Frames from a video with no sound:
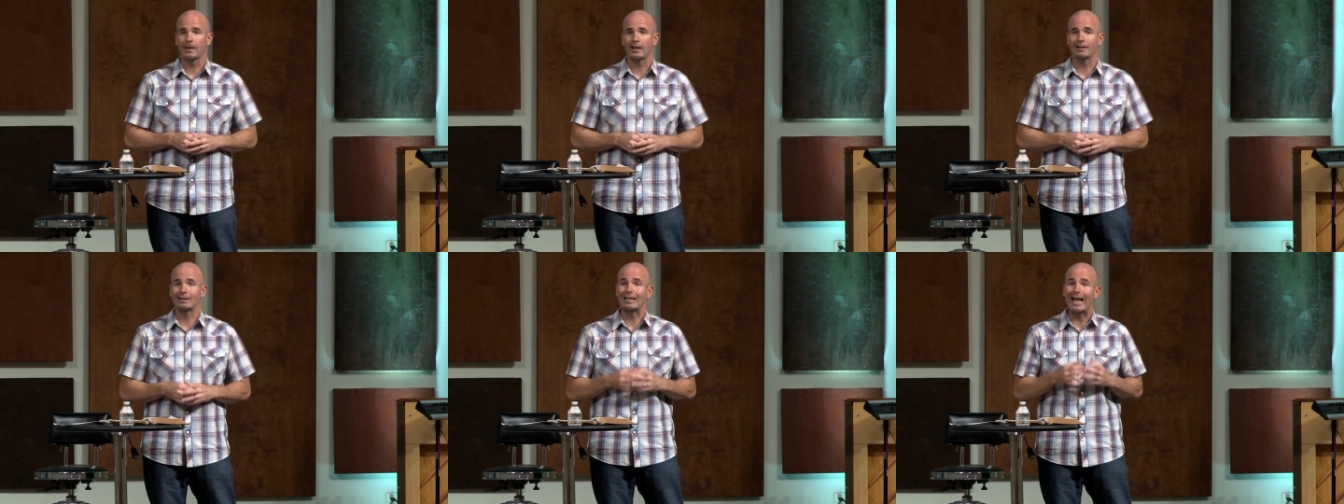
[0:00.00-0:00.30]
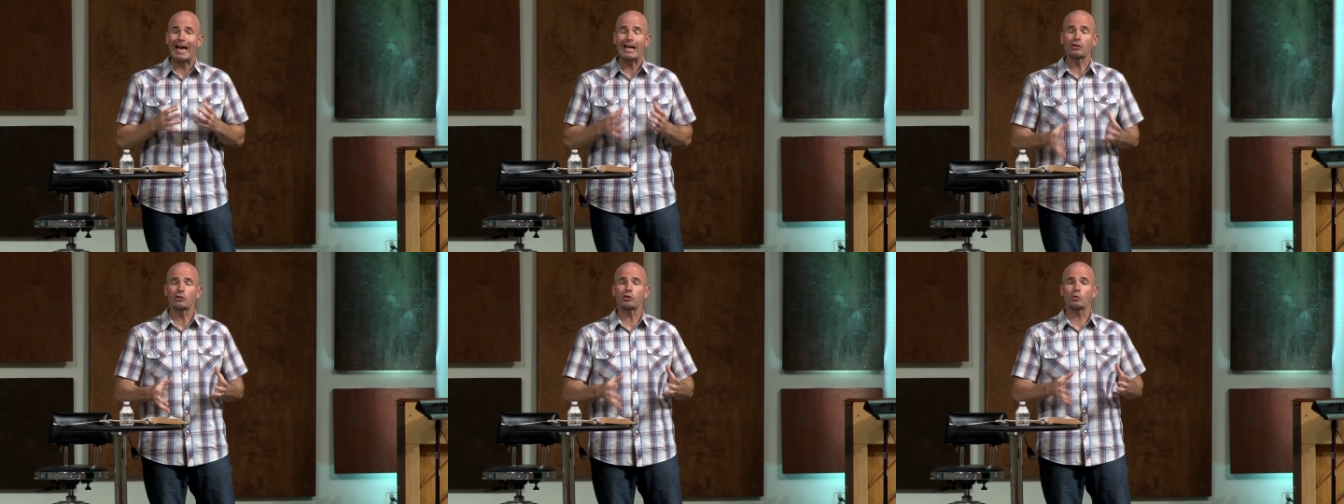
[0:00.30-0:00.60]

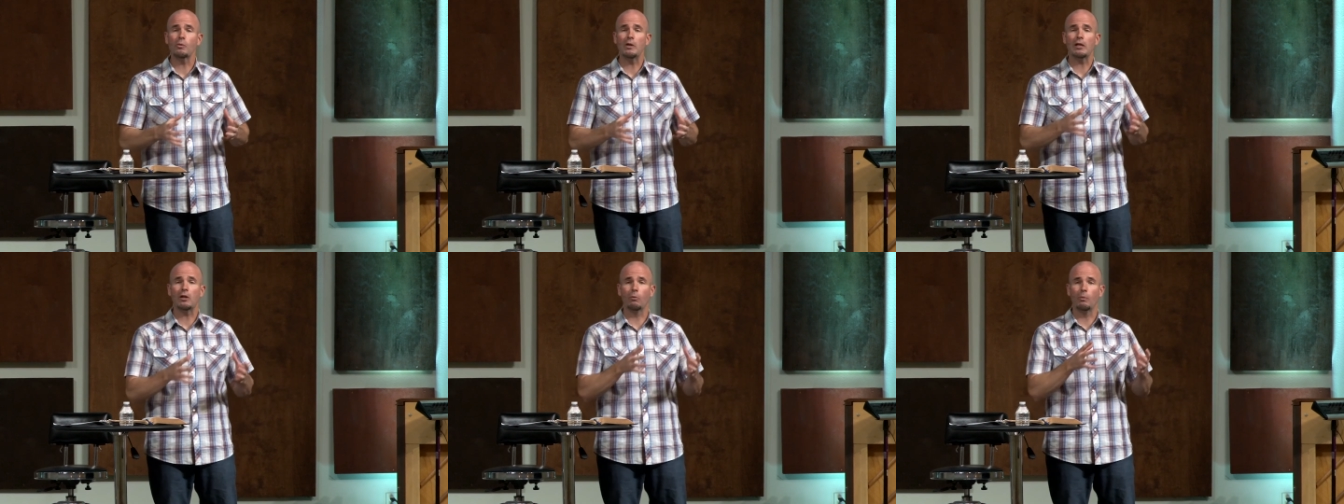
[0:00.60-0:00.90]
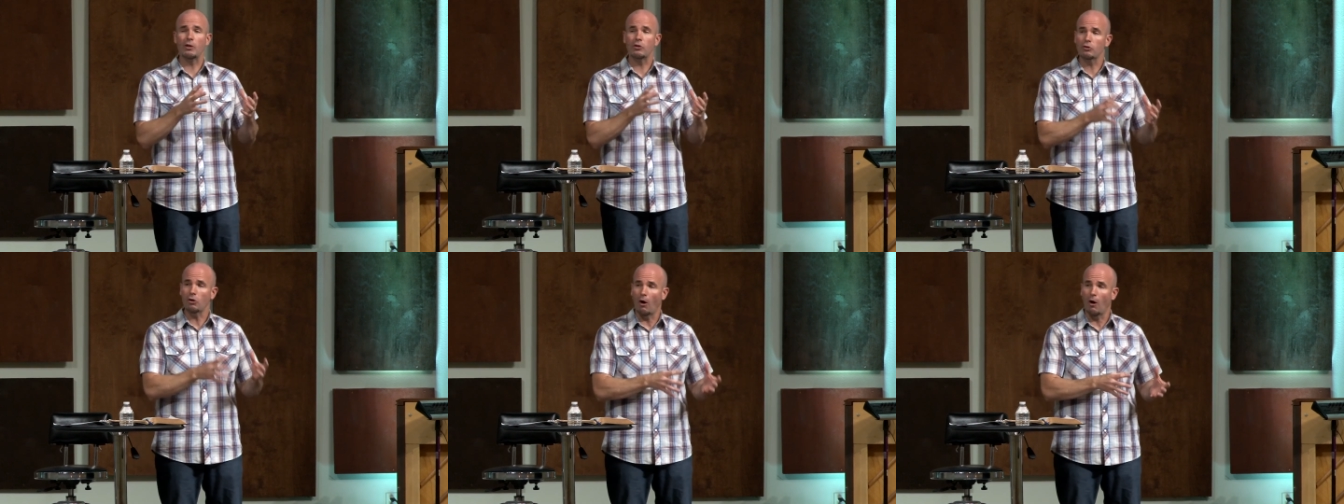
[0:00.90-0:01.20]
Last week,
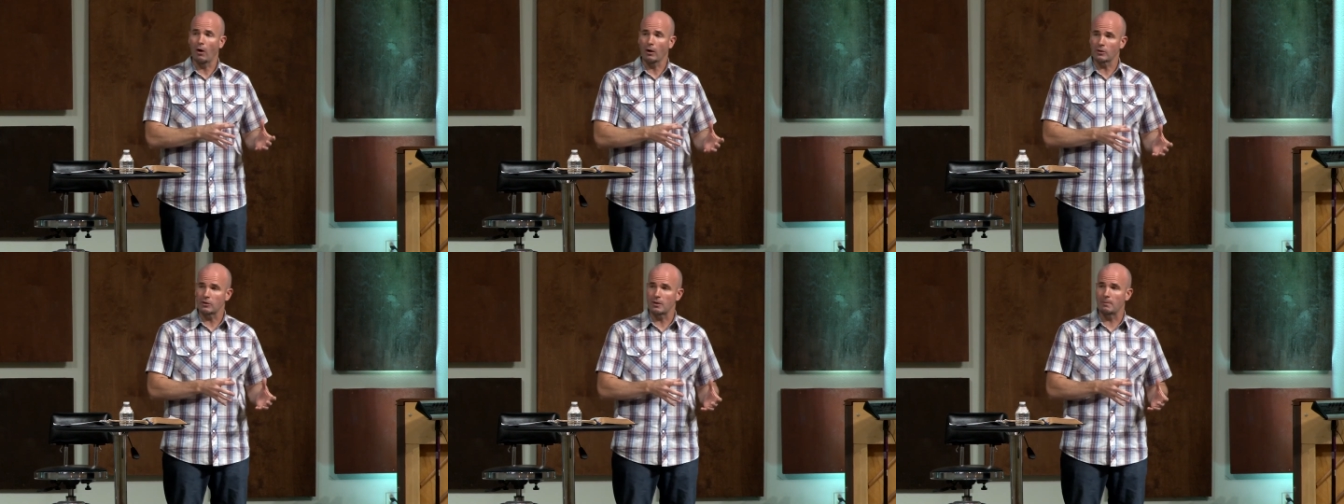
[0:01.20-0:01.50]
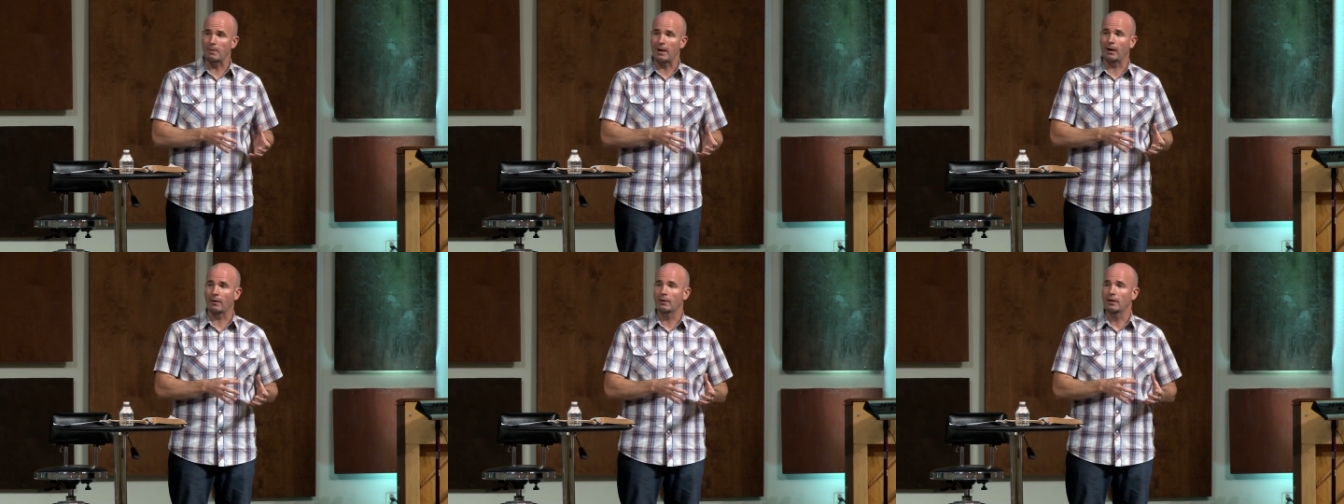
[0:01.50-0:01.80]
we talked
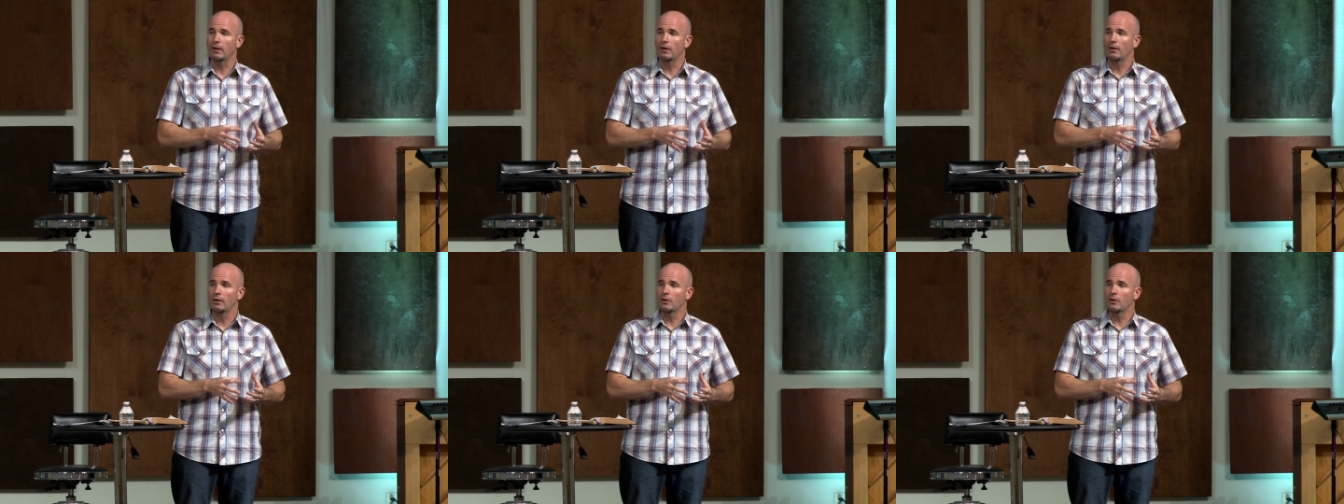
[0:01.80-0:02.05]
about